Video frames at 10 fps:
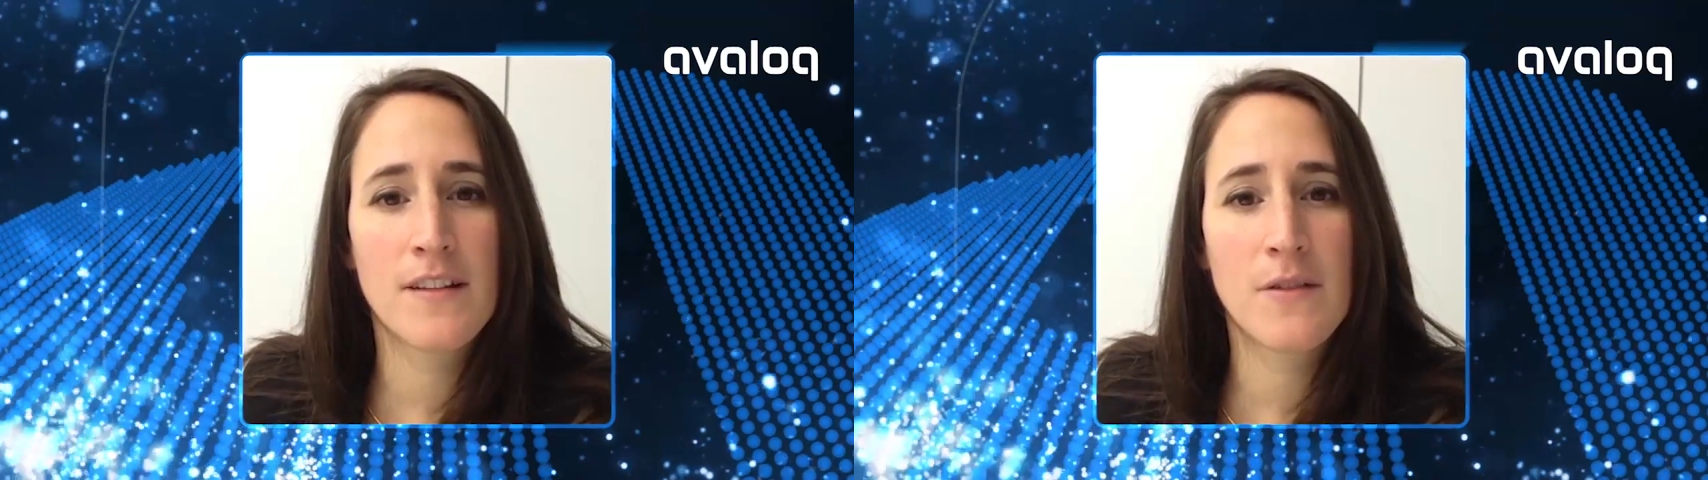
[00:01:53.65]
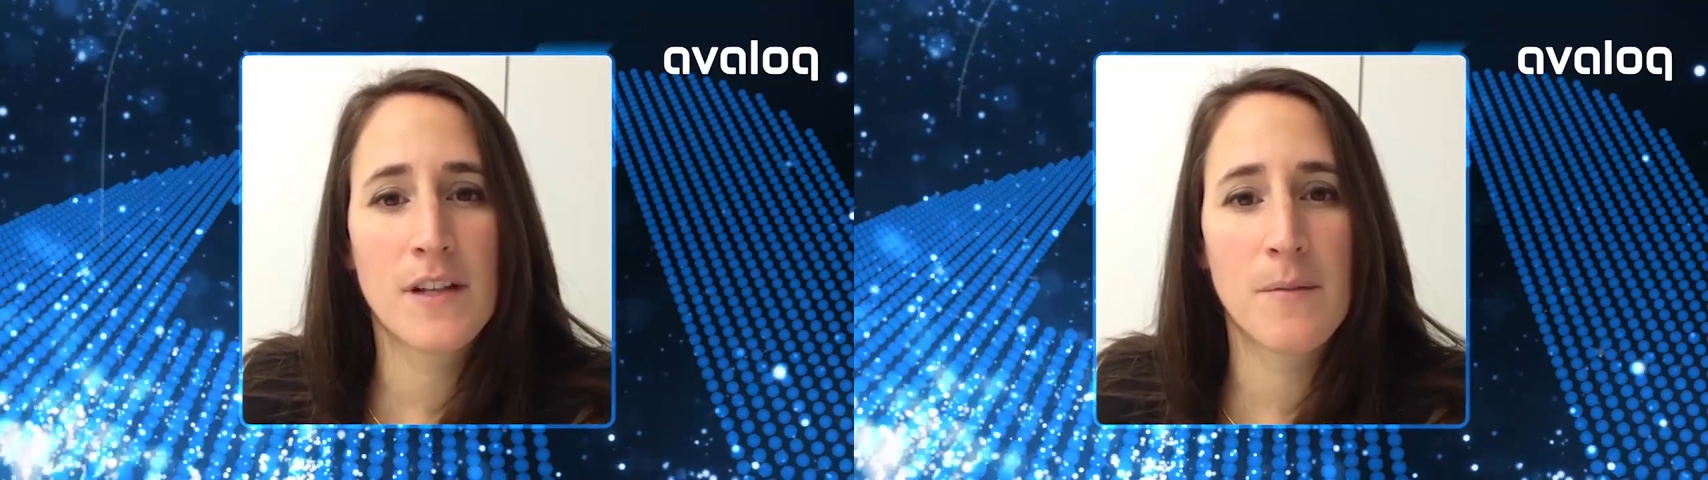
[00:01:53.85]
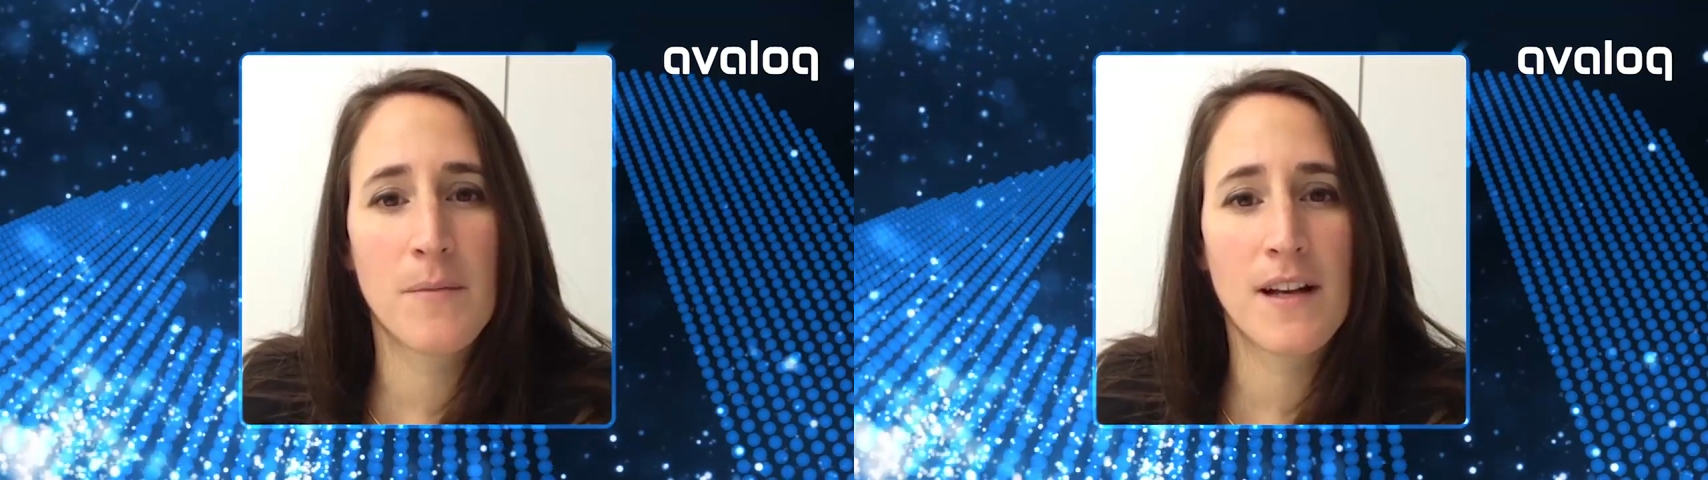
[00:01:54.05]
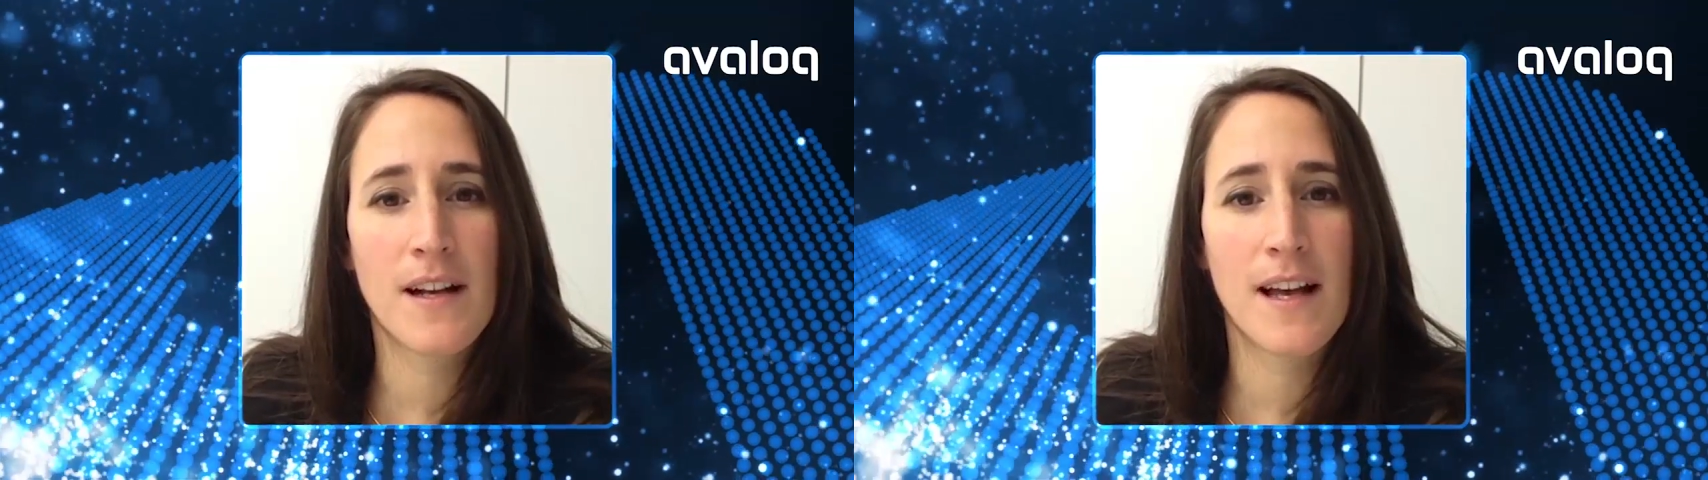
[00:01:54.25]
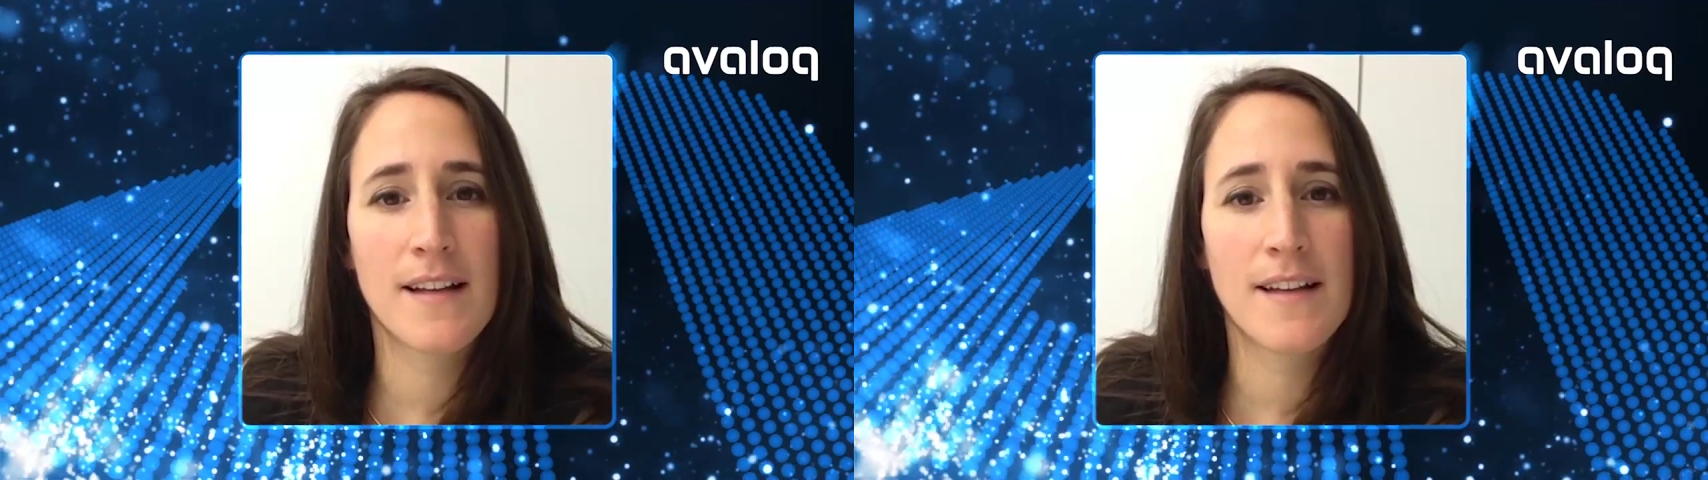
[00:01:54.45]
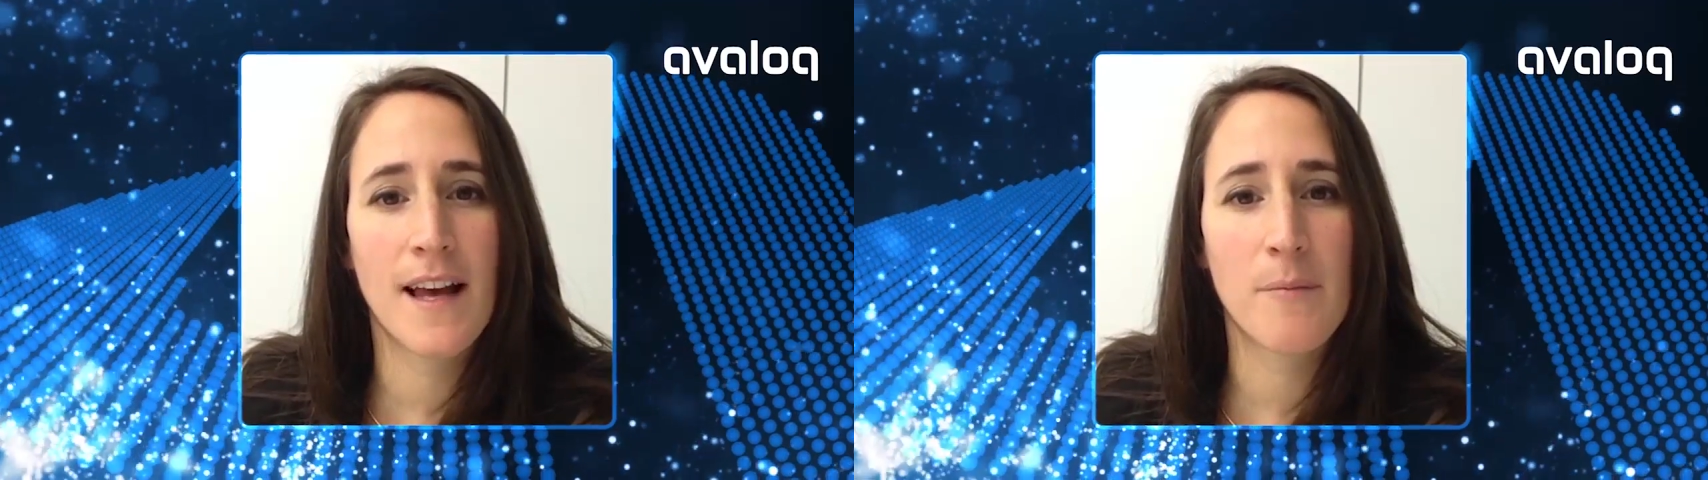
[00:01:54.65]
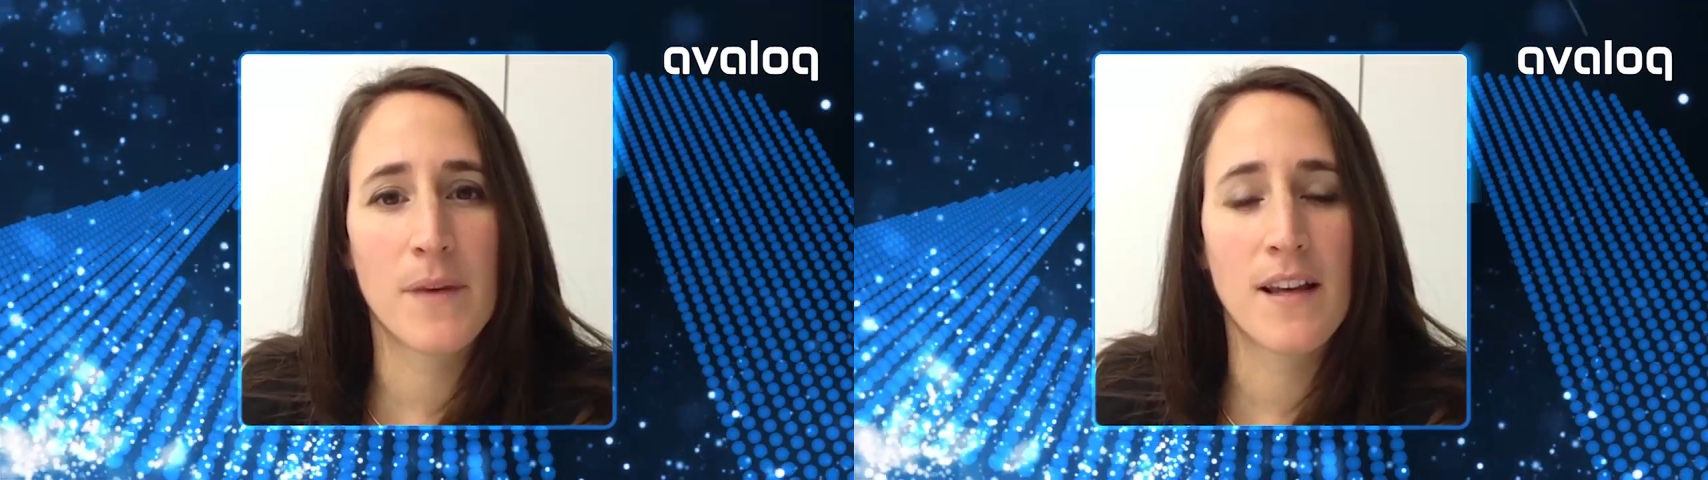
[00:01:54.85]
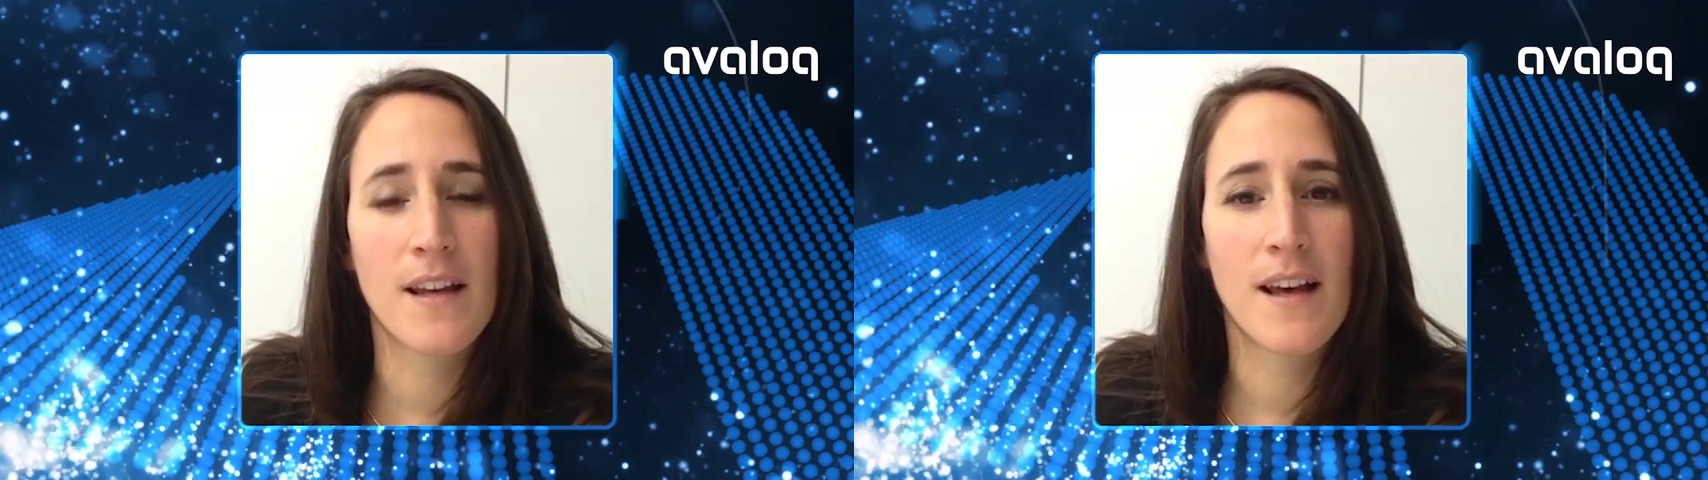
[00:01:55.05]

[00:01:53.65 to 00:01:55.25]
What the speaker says: is to keep the clients happy.